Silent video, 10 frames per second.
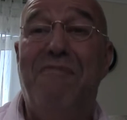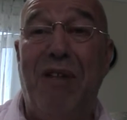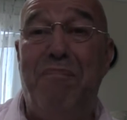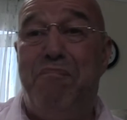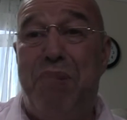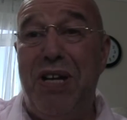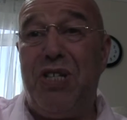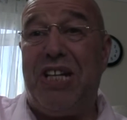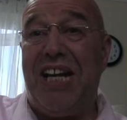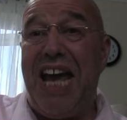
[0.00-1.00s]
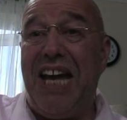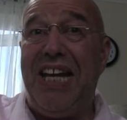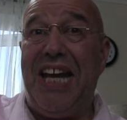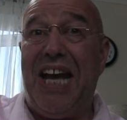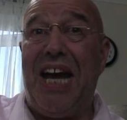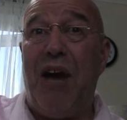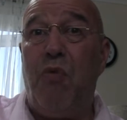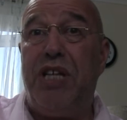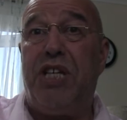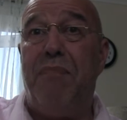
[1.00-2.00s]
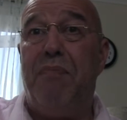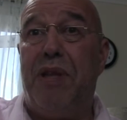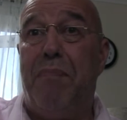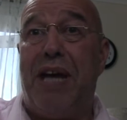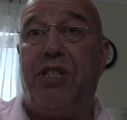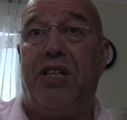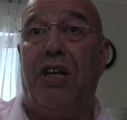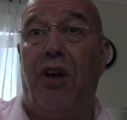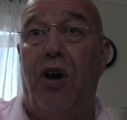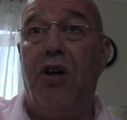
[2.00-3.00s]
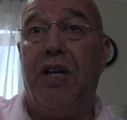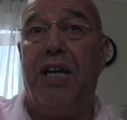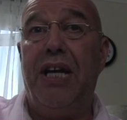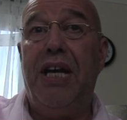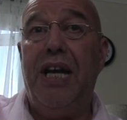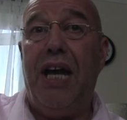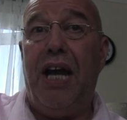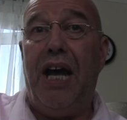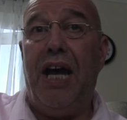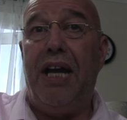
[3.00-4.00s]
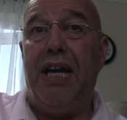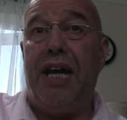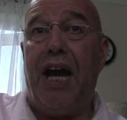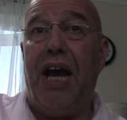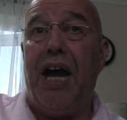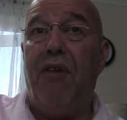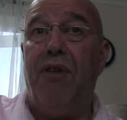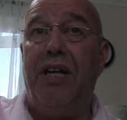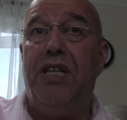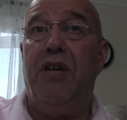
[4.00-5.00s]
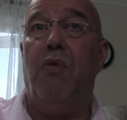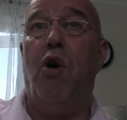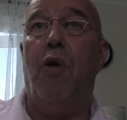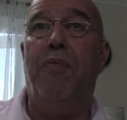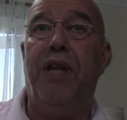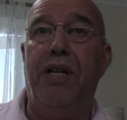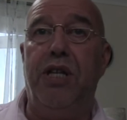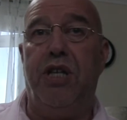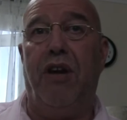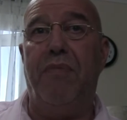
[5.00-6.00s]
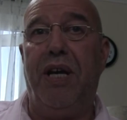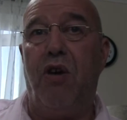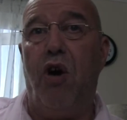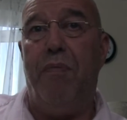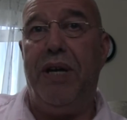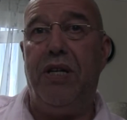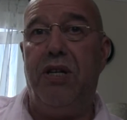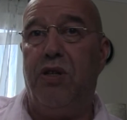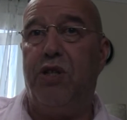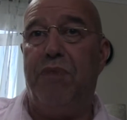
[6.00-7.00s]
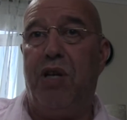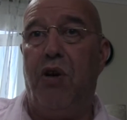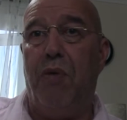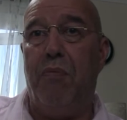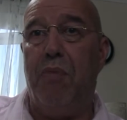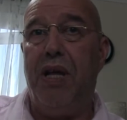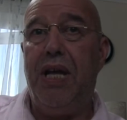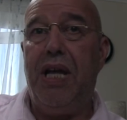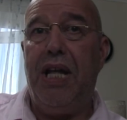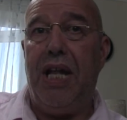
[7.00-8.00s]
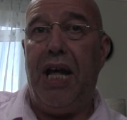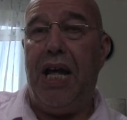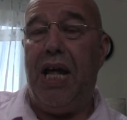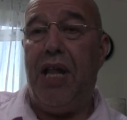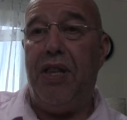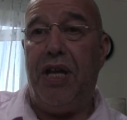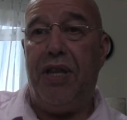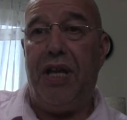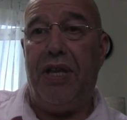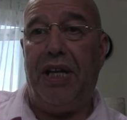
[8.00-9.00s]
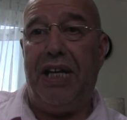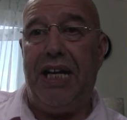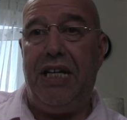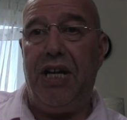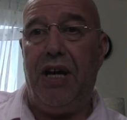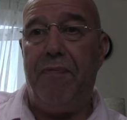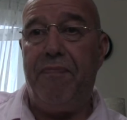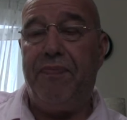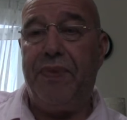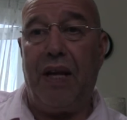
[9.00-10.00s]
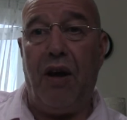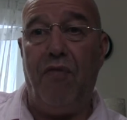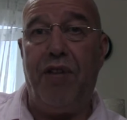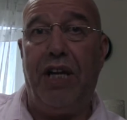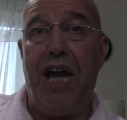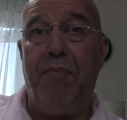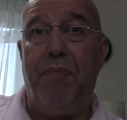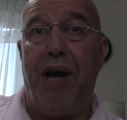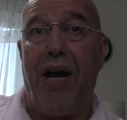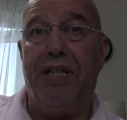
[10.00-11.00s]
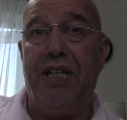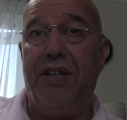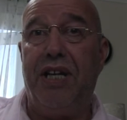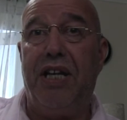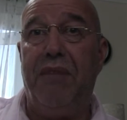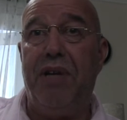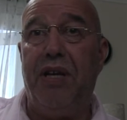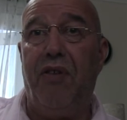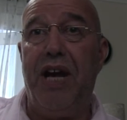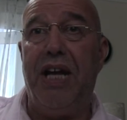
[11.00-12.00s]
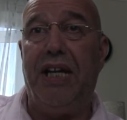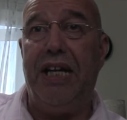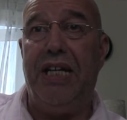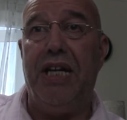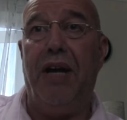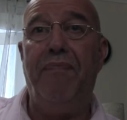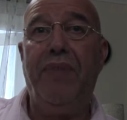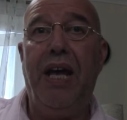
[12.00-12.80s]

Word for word: well, personally, I I wish him the best of luck, and I, I really do hope that Jeremy Corbyn does become uh, the, the, the leader of the Labour Party. I think he'd be a great leader,